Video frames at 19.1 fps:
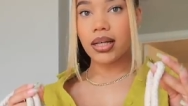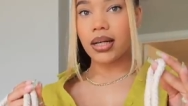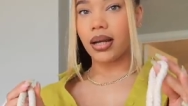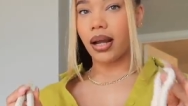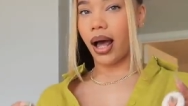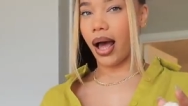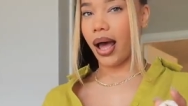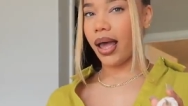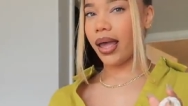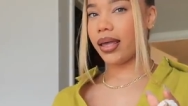
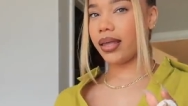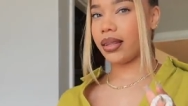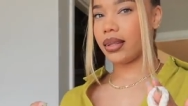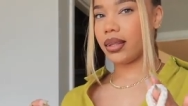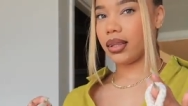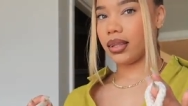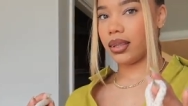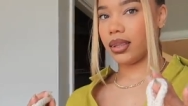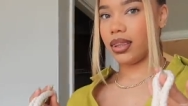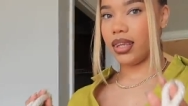not
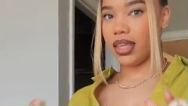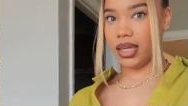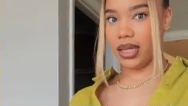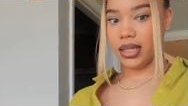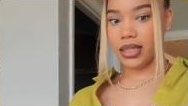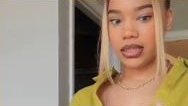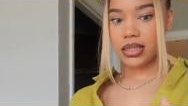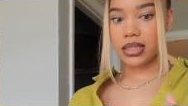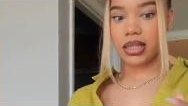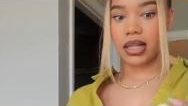
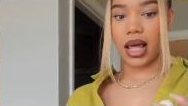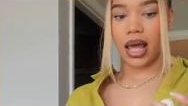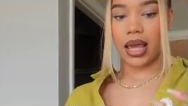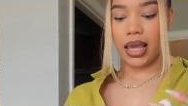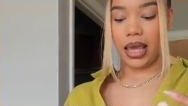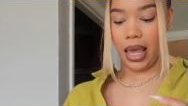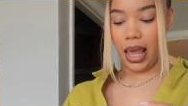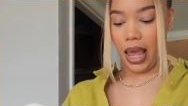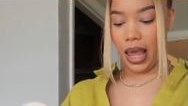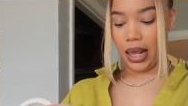this.
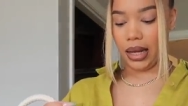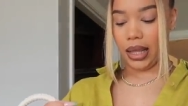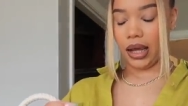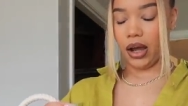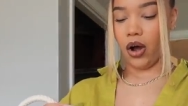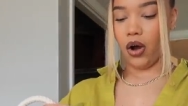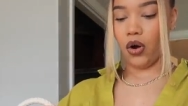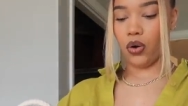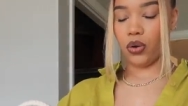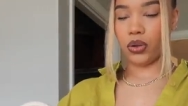Like it had like
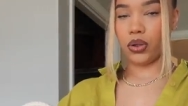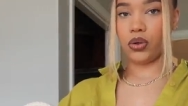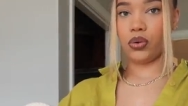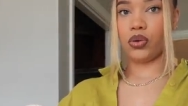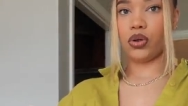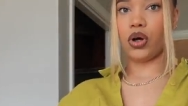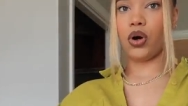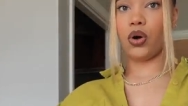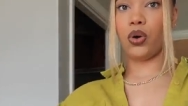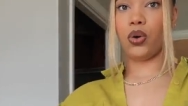a whole little
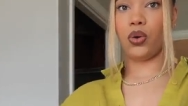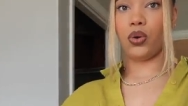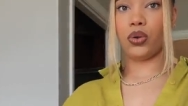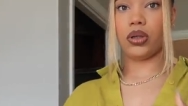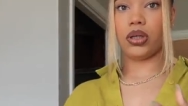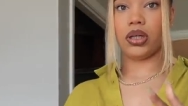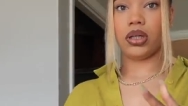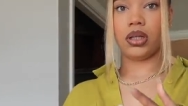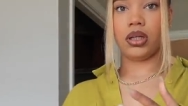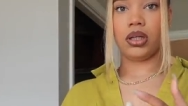
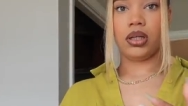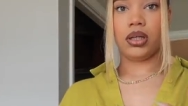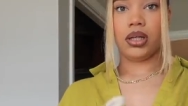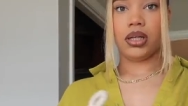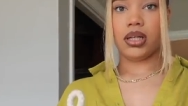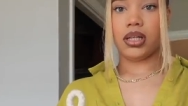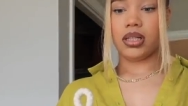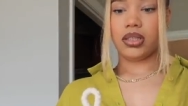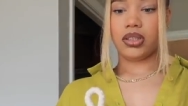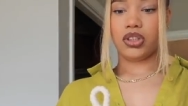gold
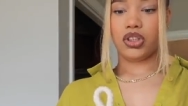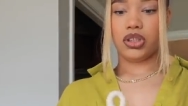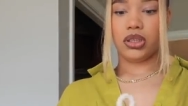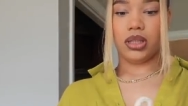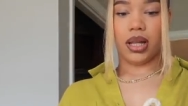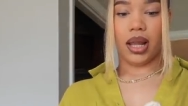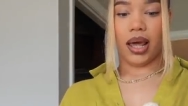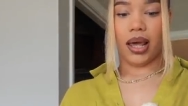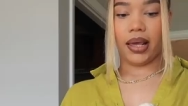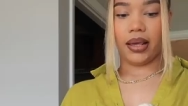
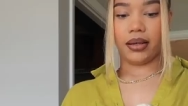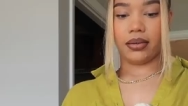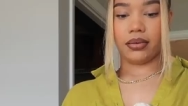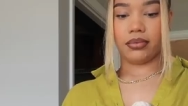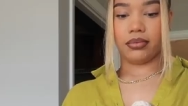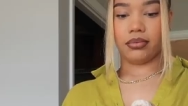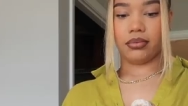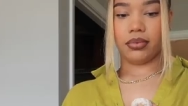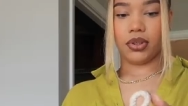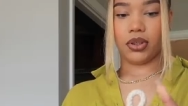like
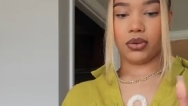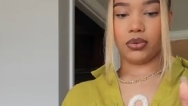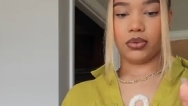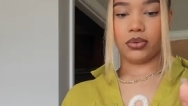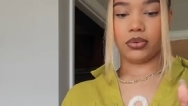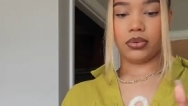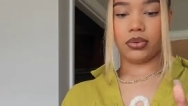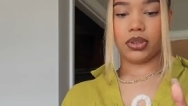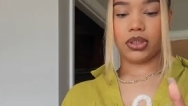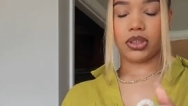
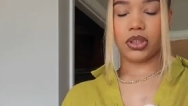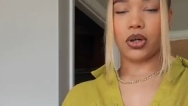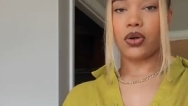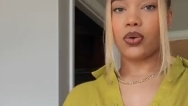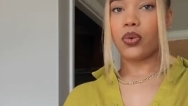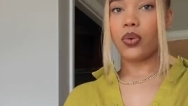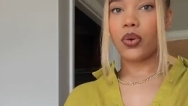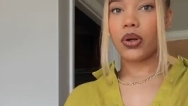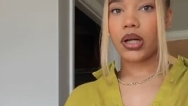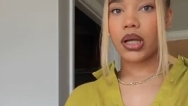little
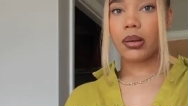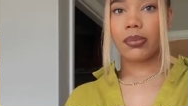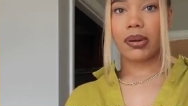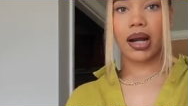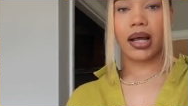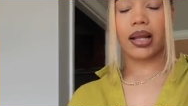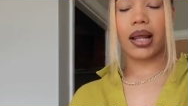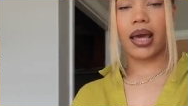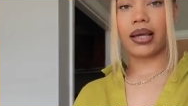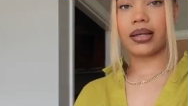circle on it. But
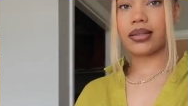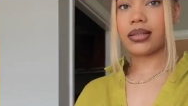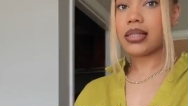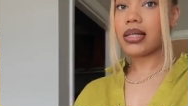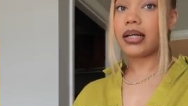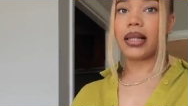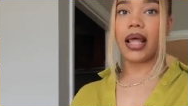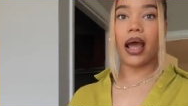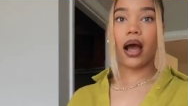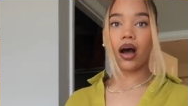I like
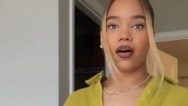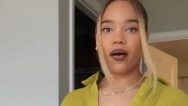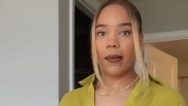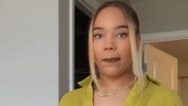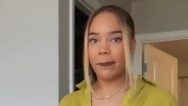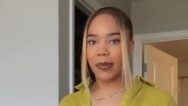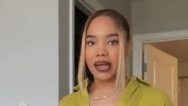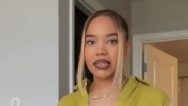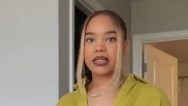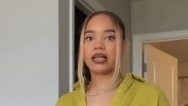took that out.
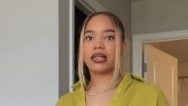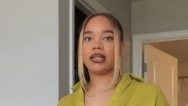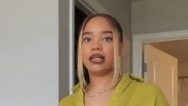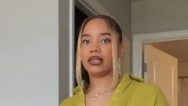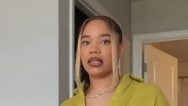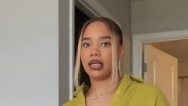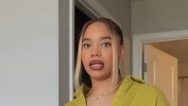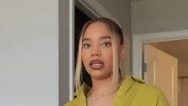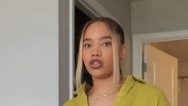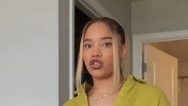I basically
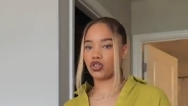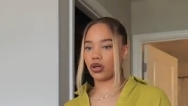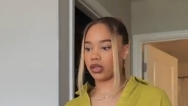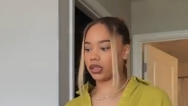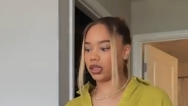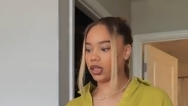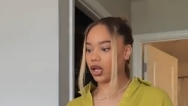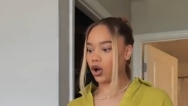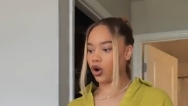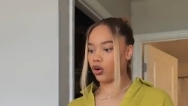
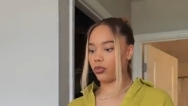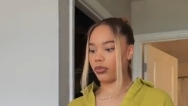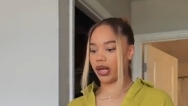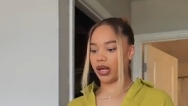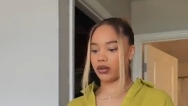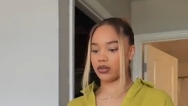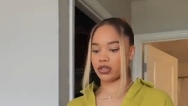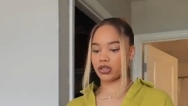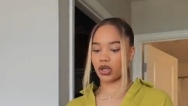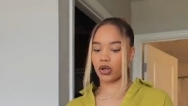deconstructed the whole
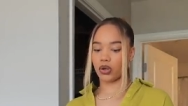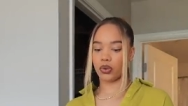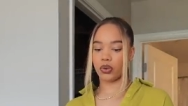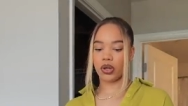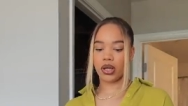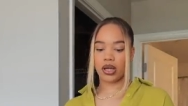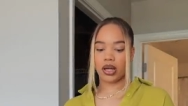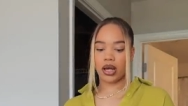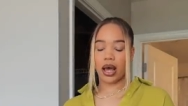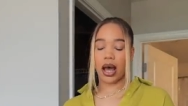belt. So
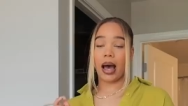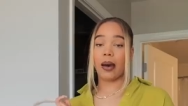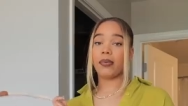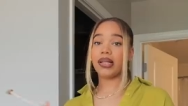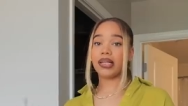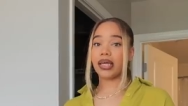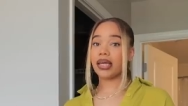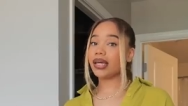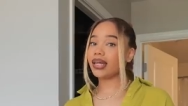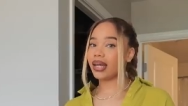I'm
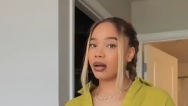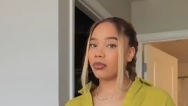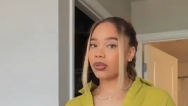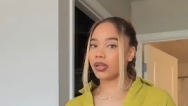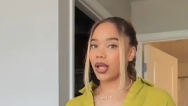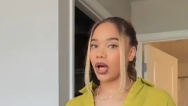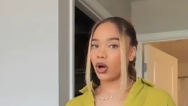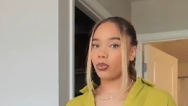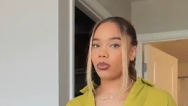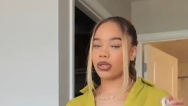gonna link it down
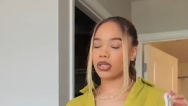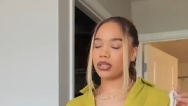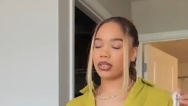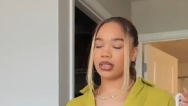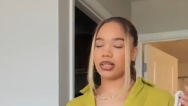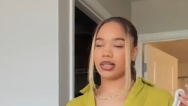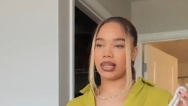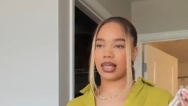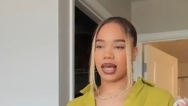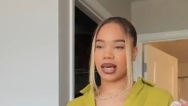below. But
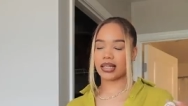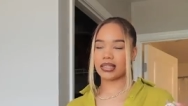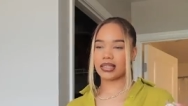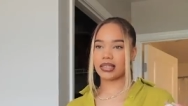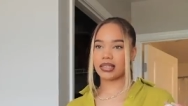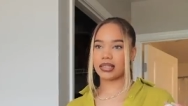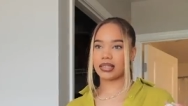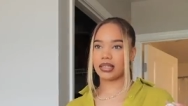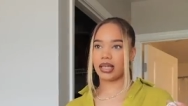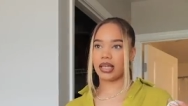that's,
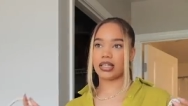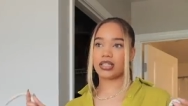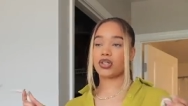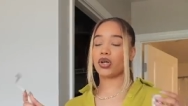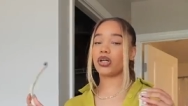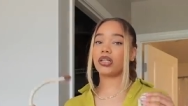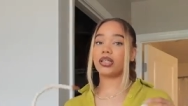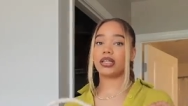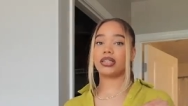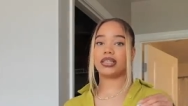it's
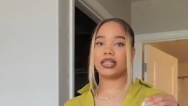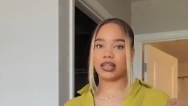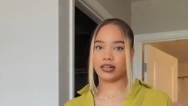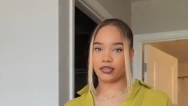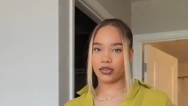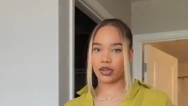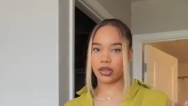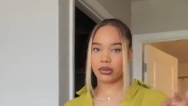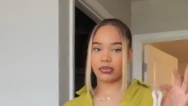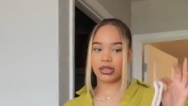gonna look
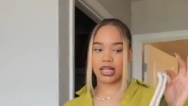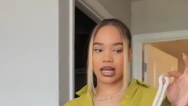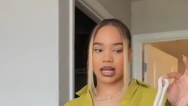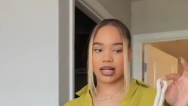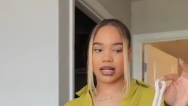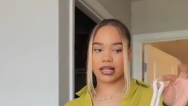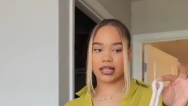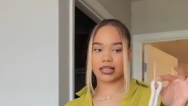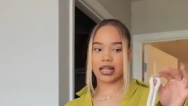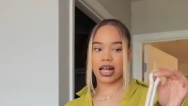different
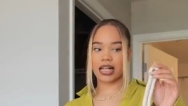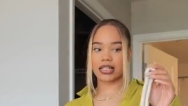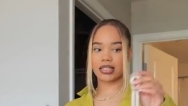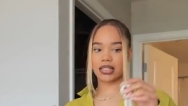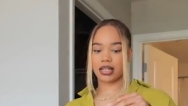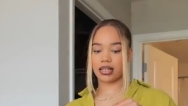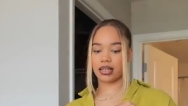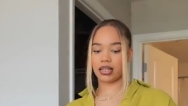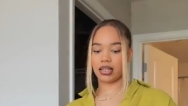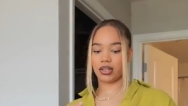because I
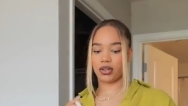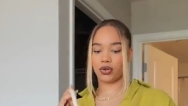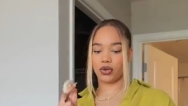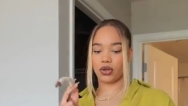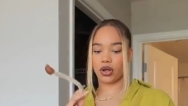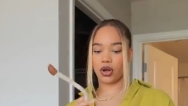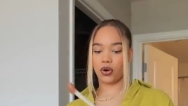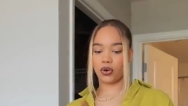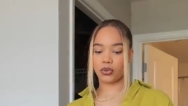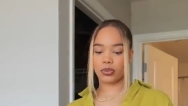took the little
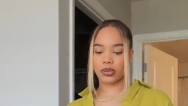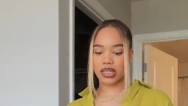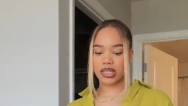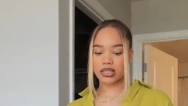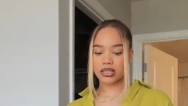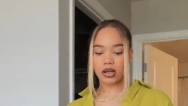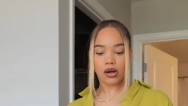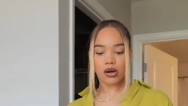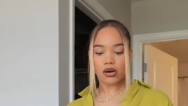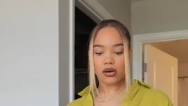gold
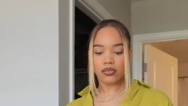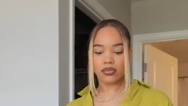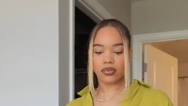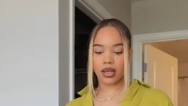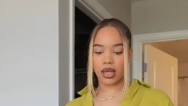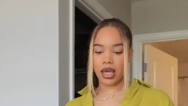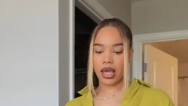piece off